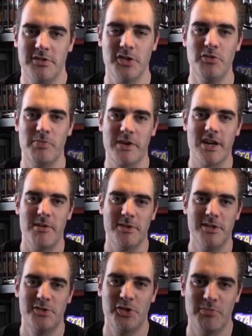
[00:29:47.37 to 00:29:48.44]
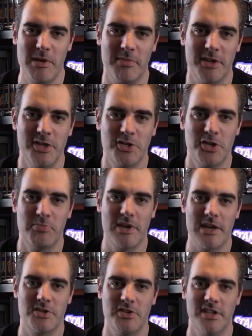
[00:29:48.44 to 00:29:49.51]
Do become a YouTube member. YouTube
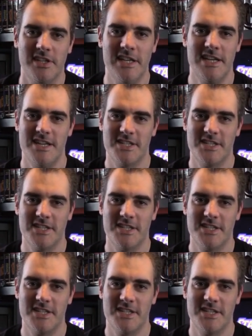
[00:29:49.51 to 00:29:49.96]
Patreon